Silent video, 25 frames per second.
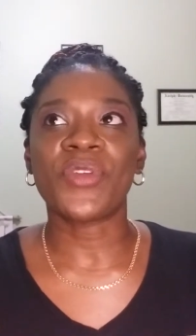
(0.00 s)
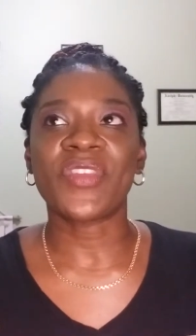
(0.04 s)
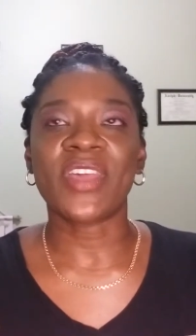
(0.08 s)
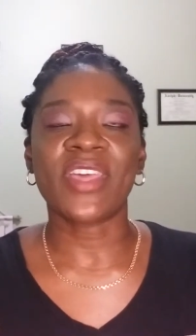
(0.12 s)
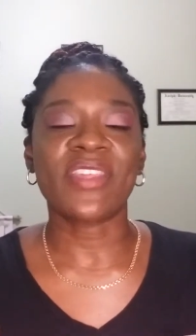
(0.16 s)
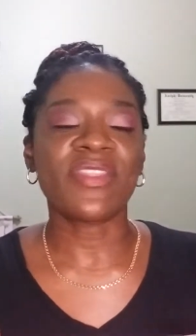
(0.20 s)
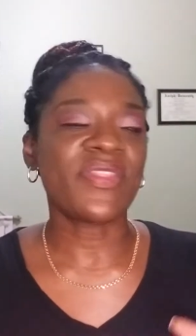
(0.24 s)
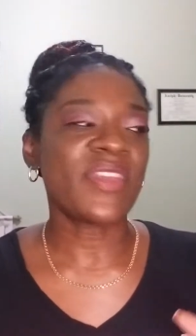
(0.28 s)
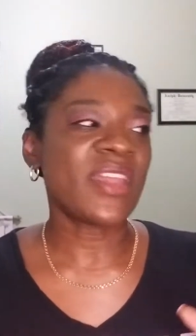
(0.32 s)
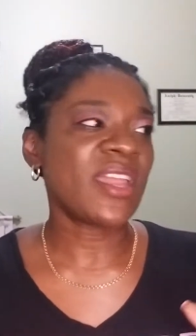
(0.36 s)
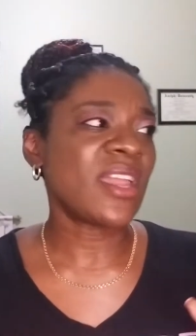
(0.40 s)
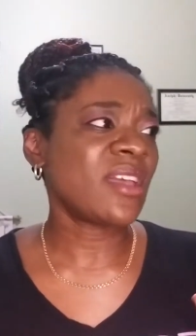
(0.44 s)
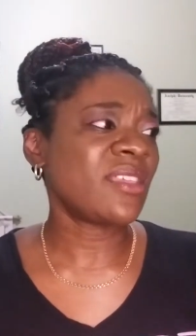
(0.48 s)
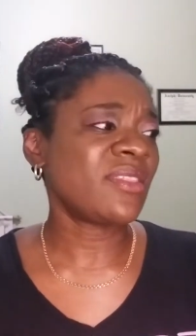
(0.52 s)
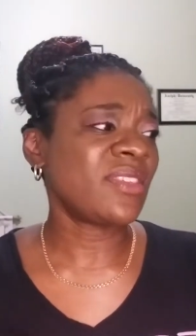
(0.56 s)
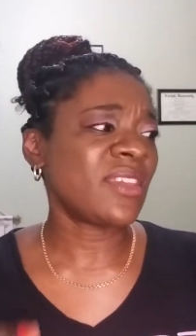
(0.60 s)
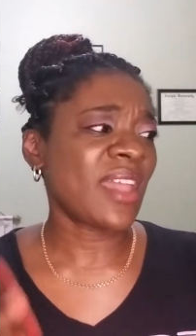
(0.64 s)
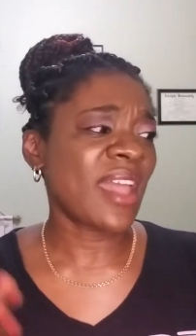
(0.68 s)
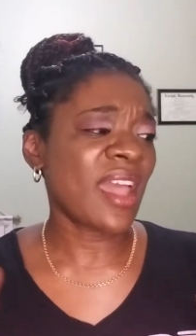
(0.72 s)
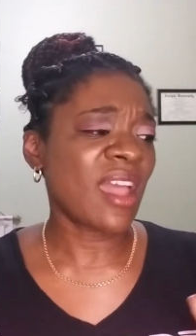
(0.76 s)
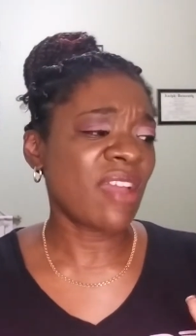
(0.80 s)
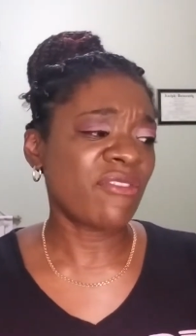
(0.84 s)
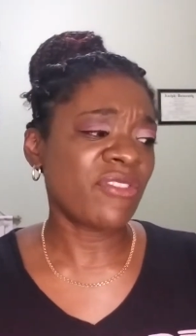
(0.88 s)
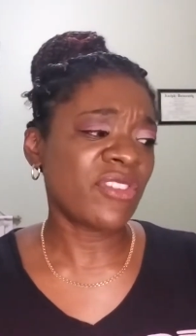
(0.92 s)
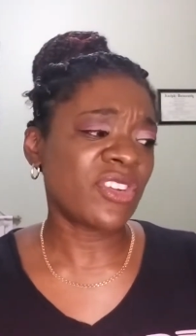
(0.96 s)
I think the
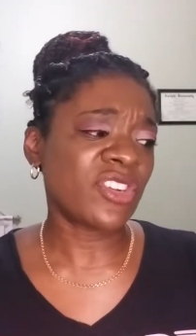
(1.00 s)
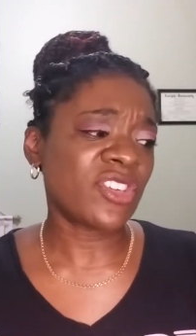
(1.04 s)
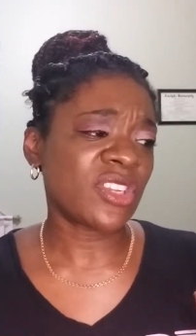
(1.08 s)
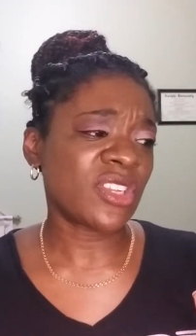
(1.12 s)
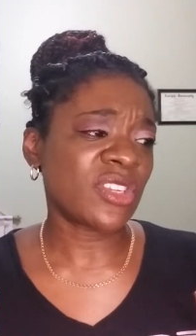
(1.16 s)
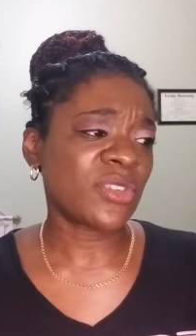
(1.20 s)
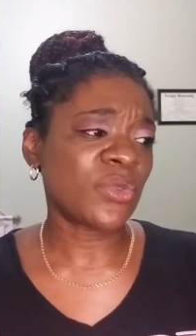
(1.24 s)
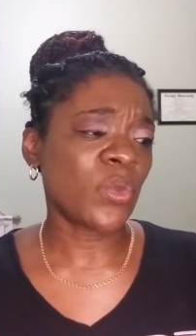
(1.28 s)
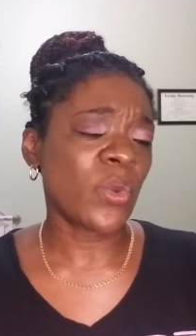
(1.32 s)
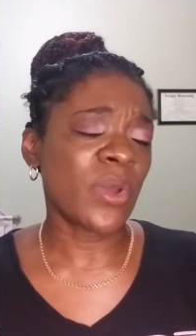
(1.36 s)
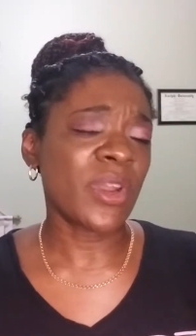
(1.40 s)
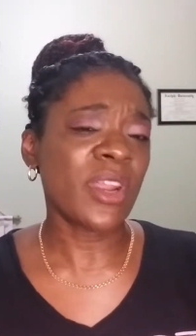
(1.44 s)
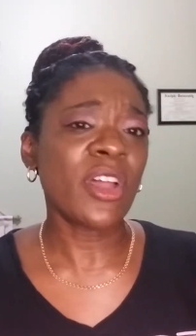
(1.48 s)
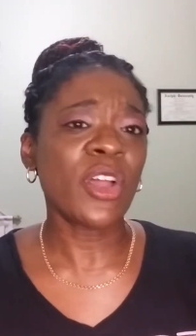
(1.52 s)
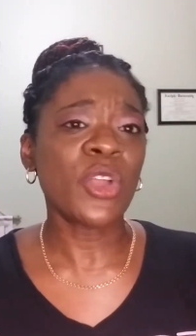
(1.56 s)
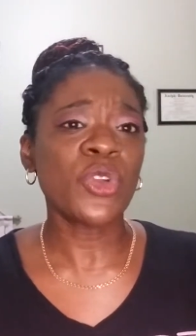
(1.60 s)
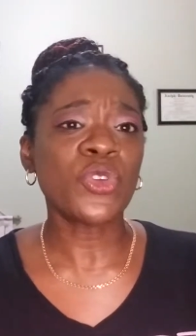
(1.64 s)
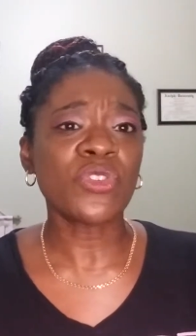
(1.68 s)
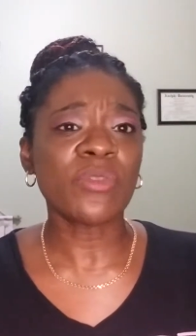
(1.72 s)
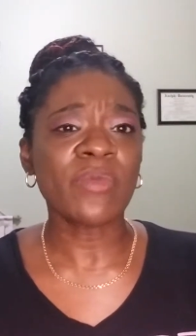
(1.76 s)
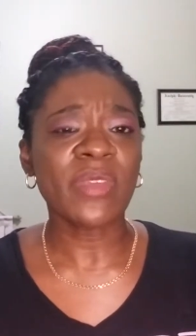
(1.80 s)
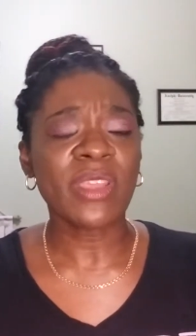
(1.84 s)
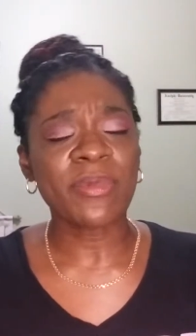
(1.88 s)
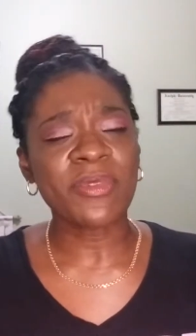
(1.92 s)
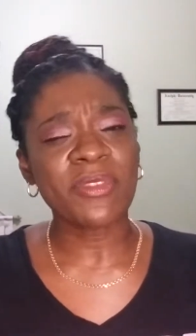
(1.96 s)
average is
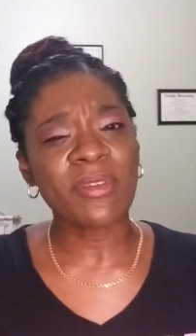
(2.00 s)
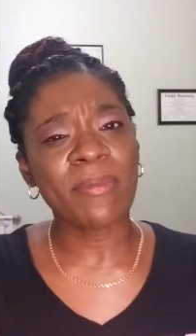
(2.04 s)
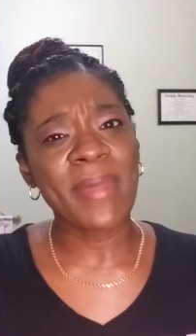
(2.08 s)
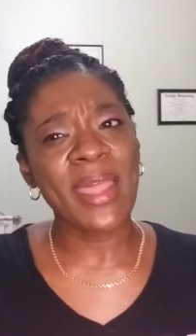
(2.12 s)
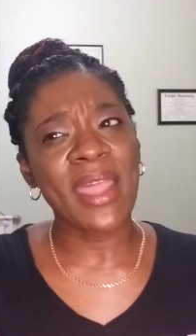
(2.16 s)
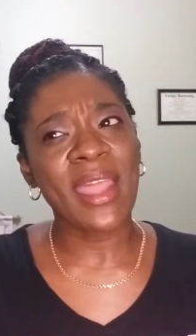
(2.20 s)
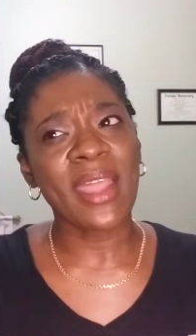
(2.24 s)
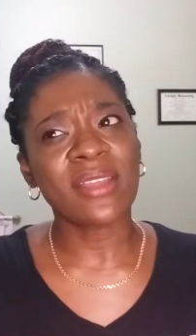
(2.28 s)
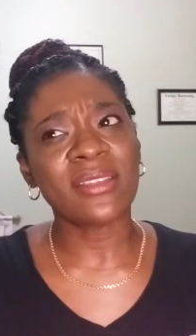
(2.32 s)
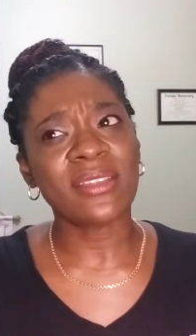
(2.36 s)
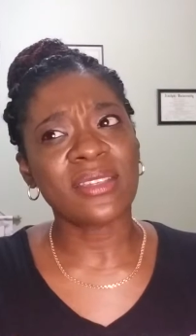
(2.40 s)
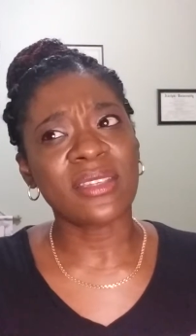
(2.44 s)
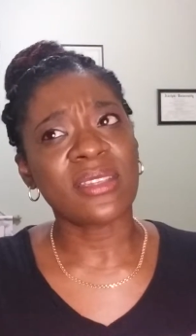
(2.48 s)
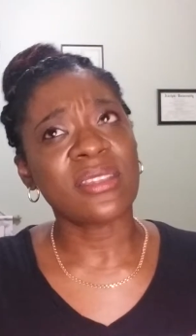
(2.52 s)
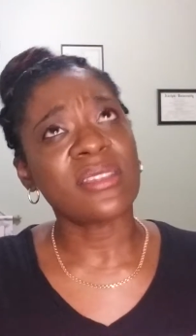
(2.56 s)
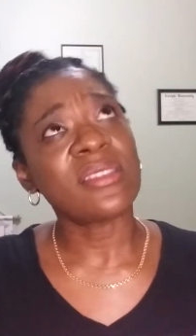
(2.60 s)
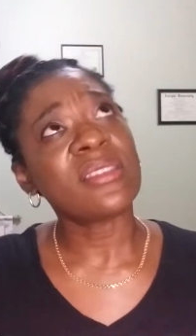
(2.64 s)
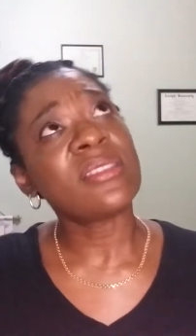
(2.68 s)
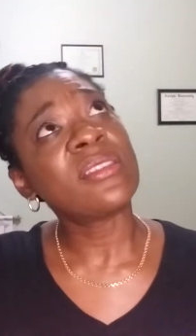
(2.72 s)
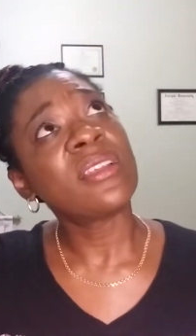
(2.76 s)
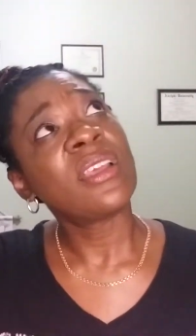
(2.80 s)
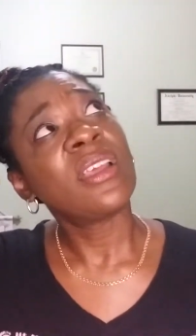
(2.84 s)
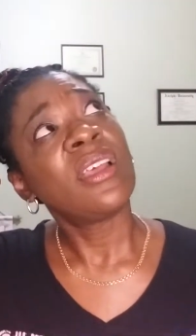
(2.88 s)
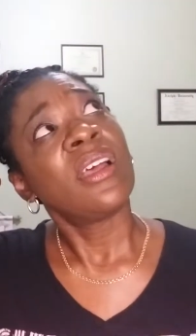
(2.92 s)
100, maybe the max is